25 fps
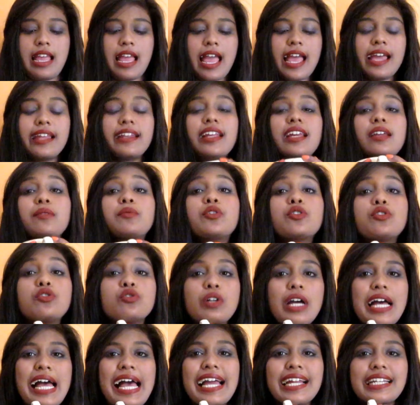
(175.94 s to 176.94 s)
and I'm going
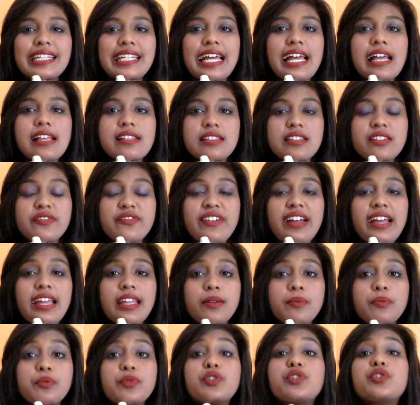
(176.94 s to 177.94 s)
to act as if
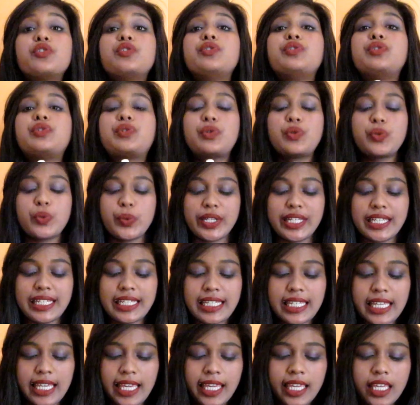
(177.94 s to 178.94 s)
I'm
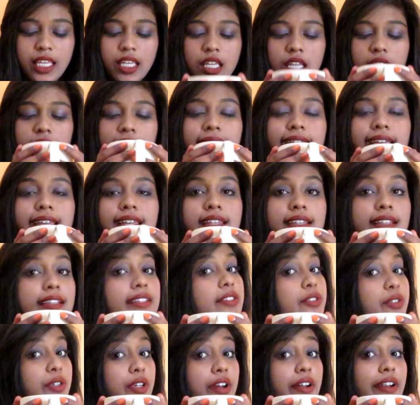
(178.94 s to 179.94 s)
drinking.
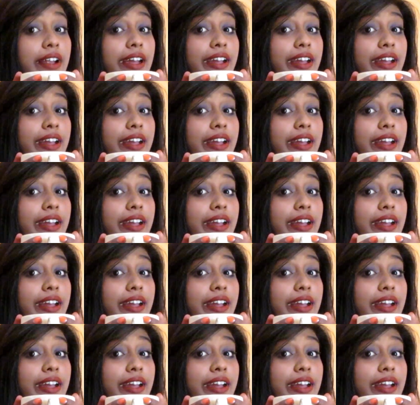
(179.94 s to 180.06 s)
So here